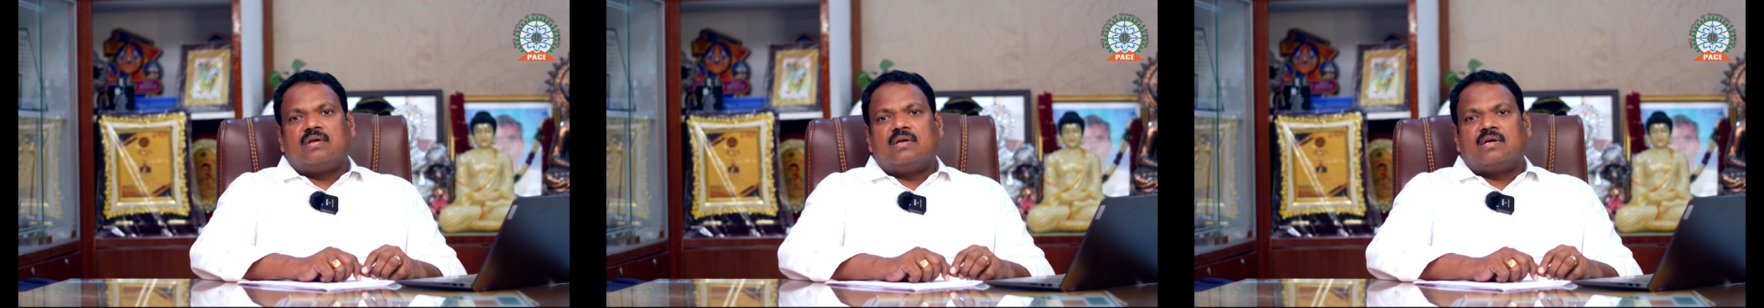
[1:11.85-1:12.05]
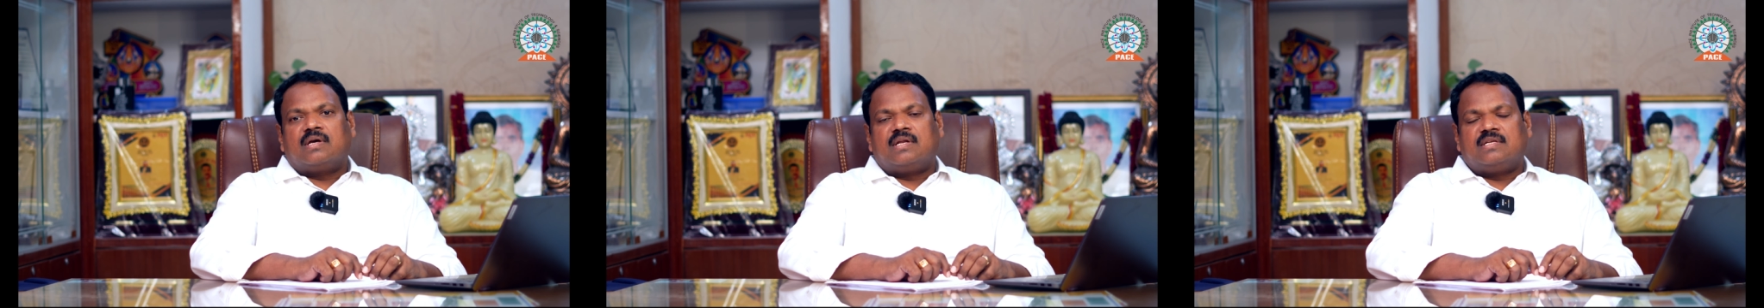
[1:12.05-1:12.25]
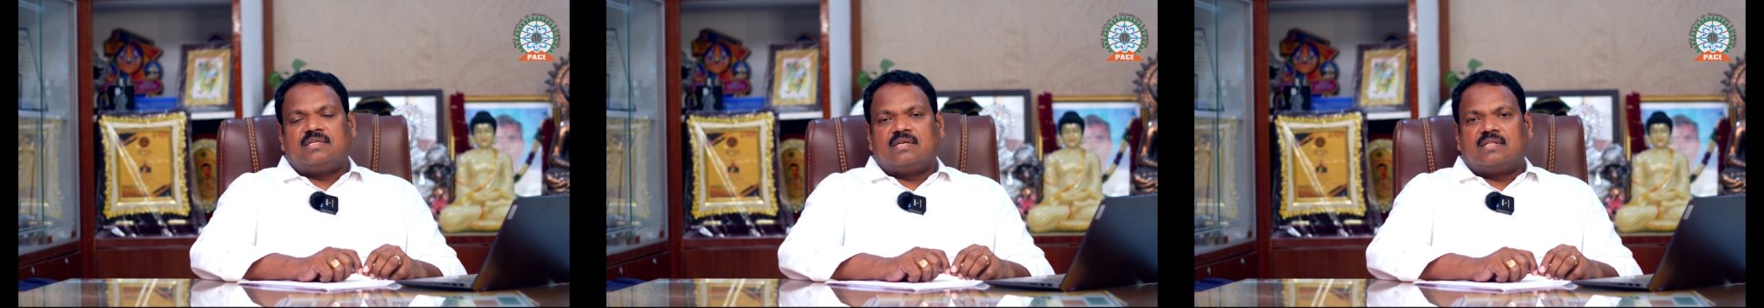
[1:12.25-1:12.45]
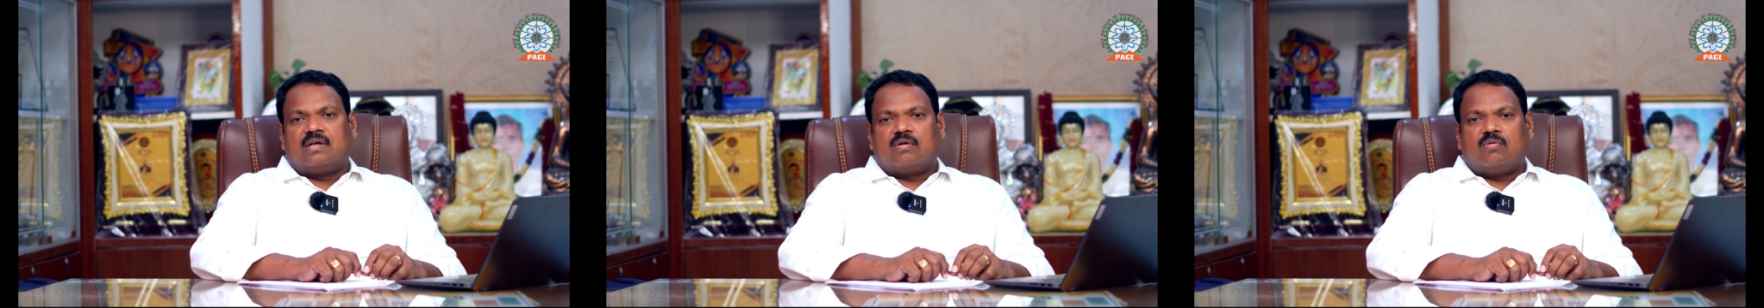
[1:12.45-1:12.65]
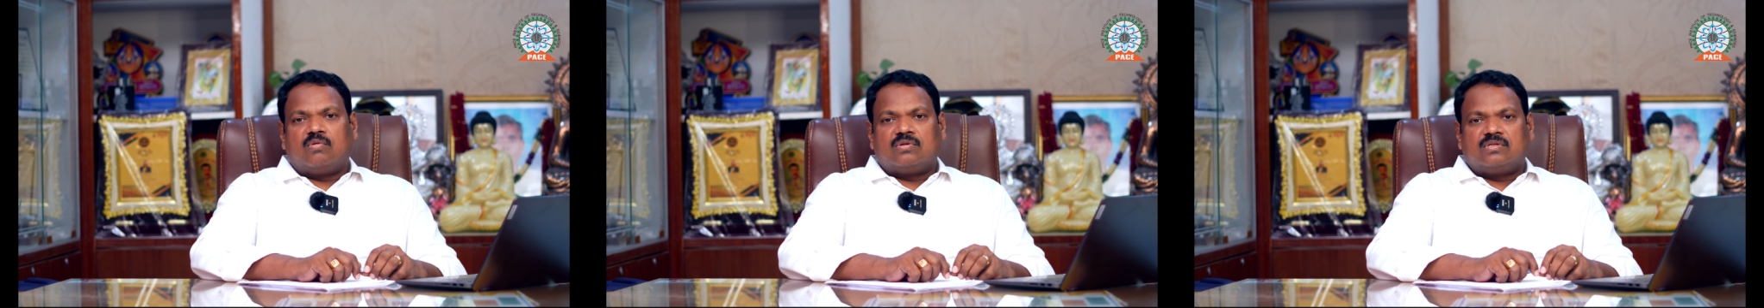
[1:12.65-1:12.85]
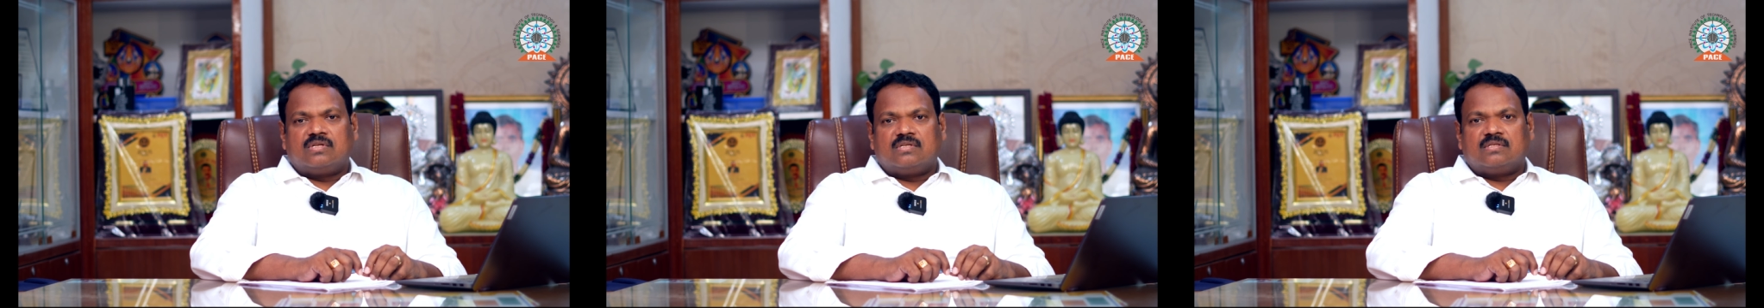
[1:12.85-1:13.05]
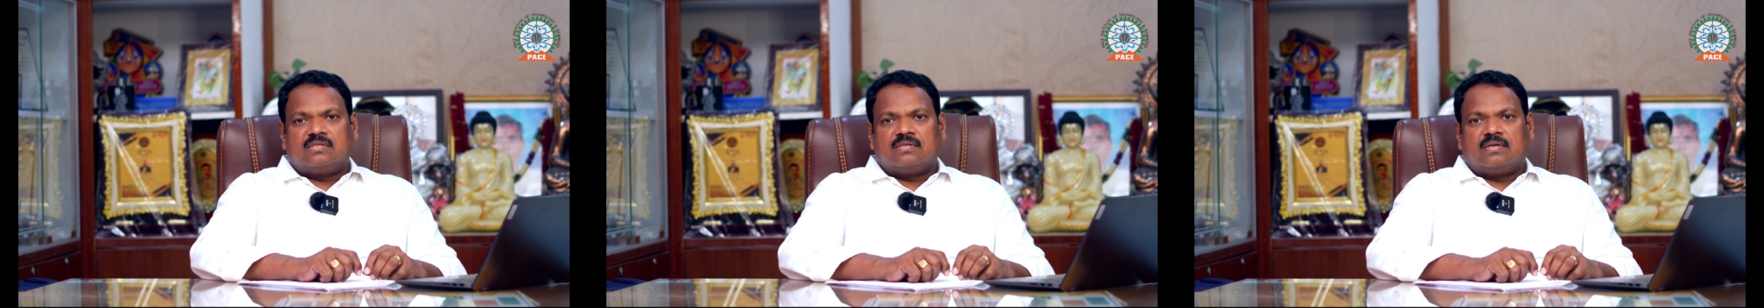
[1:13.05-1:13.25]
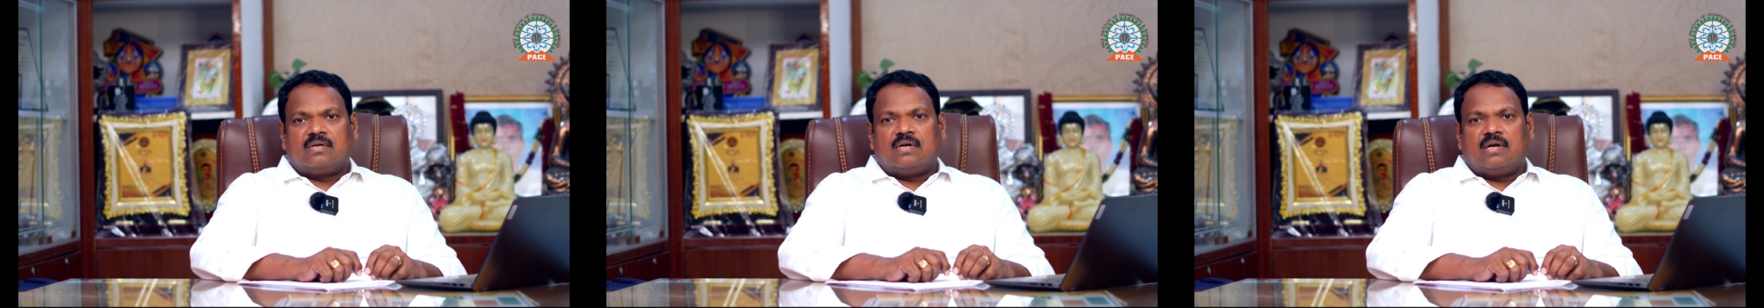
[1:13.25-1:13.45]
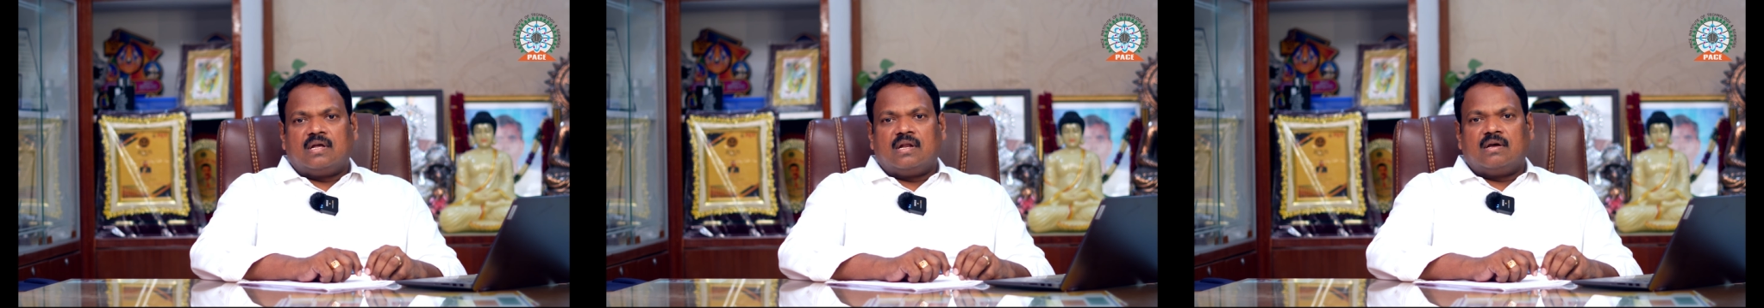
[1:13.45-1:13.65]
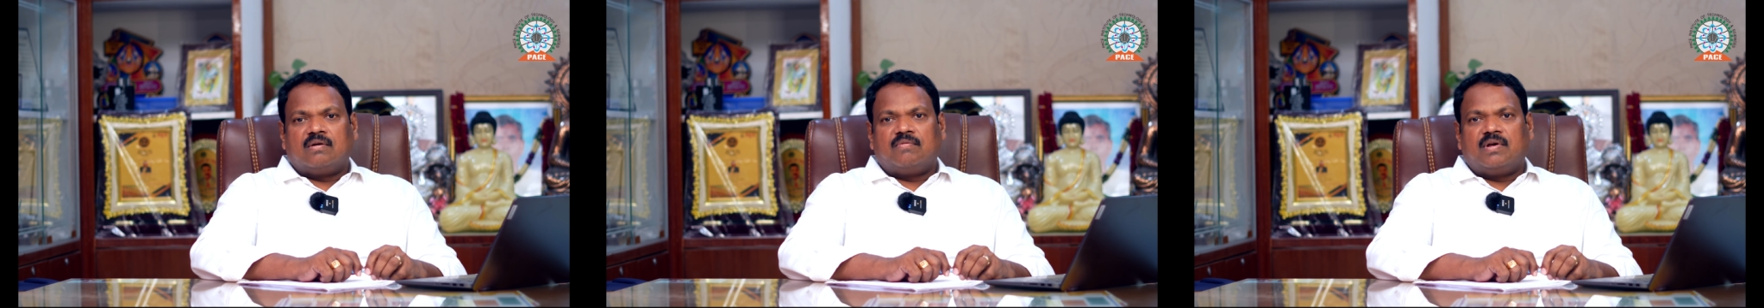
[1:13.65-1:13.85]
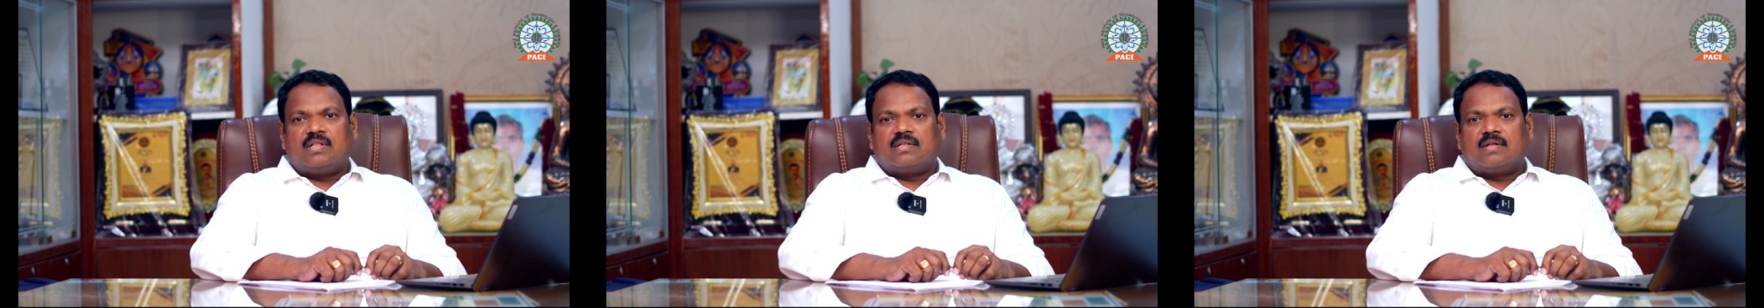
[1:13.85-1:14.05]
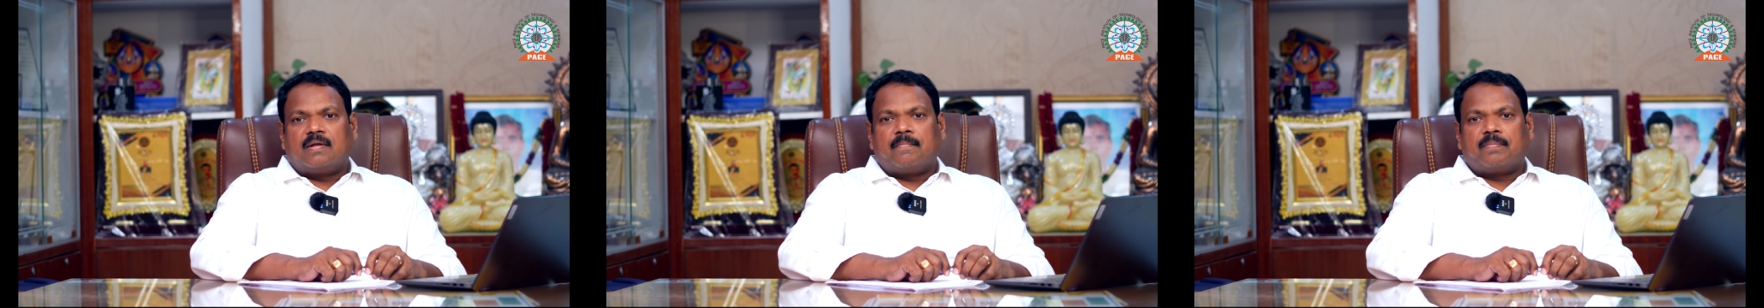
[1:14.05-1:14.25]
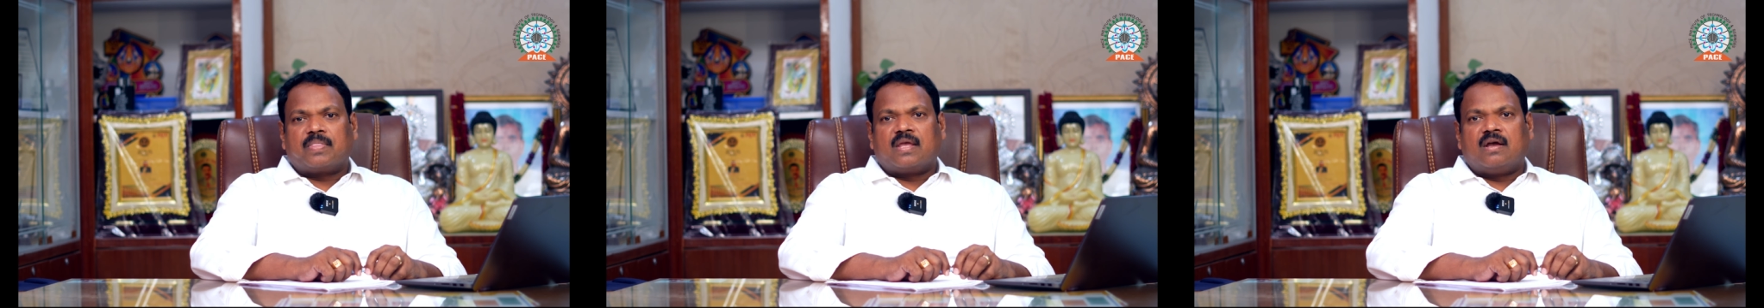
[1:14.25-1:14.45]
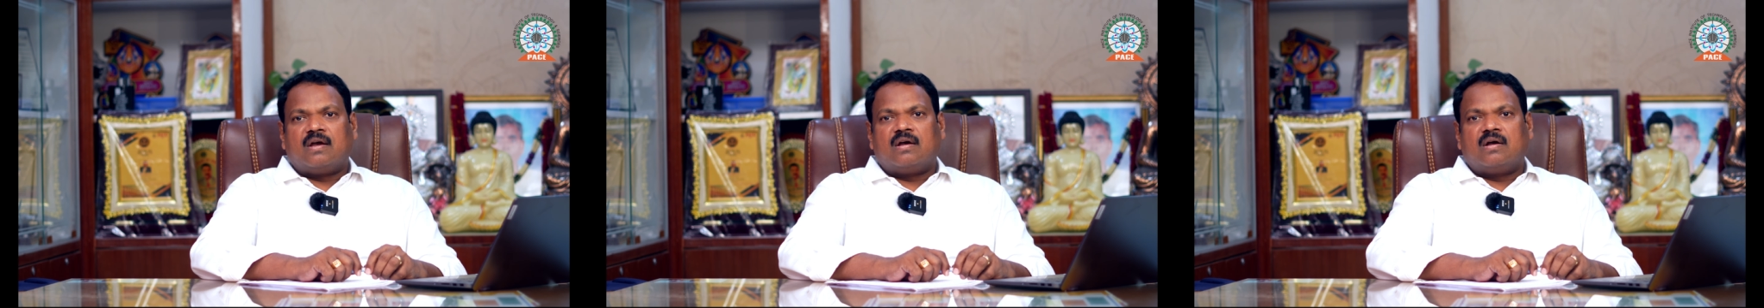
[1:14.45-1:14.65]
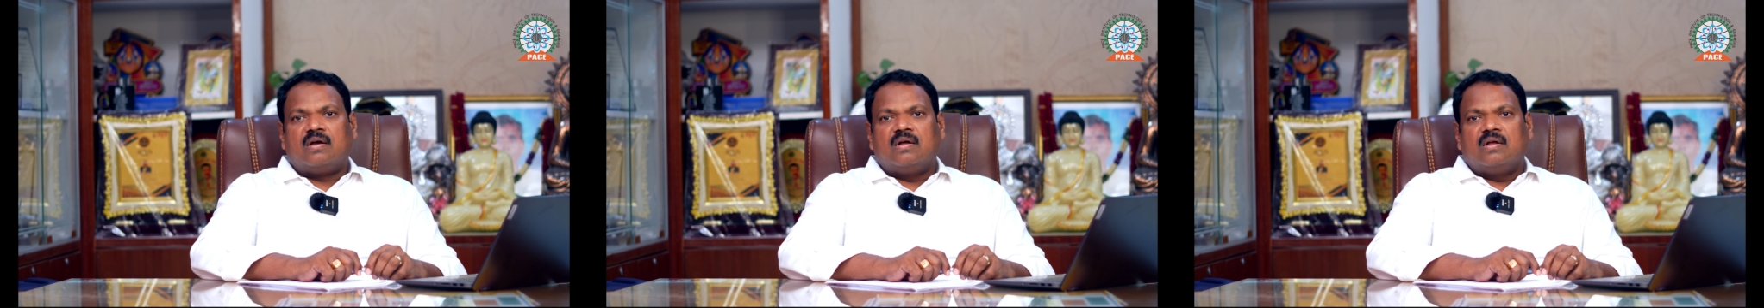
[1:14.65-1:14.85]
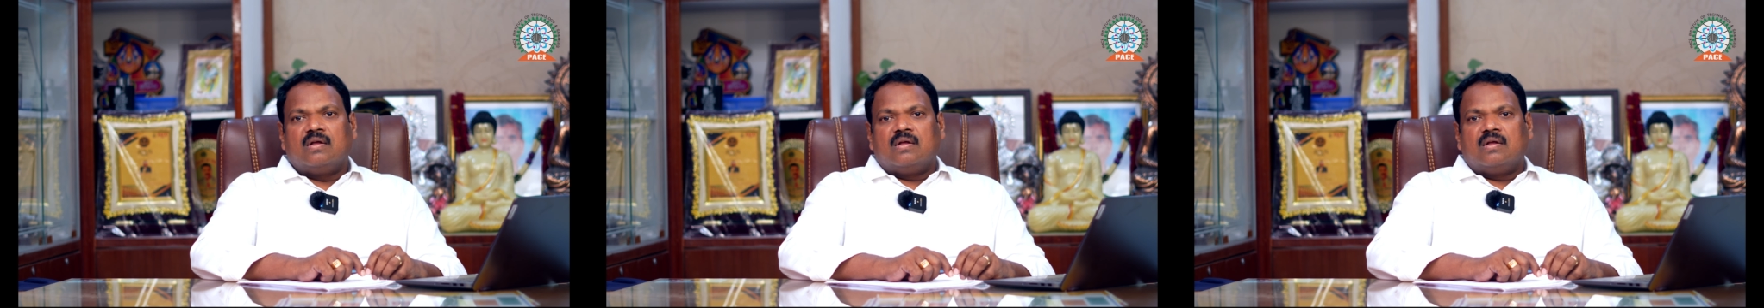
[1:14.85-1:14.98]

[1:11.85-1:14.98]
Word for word: increasing the courses along with one